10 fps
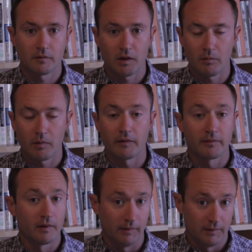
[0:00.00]

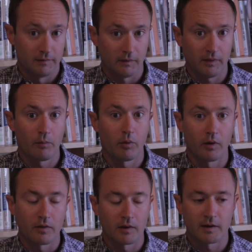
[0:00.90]
at least at that
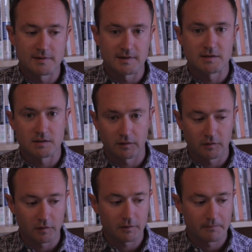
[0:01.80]
point in the
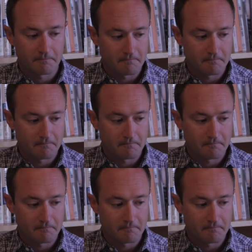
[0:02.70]
1960s.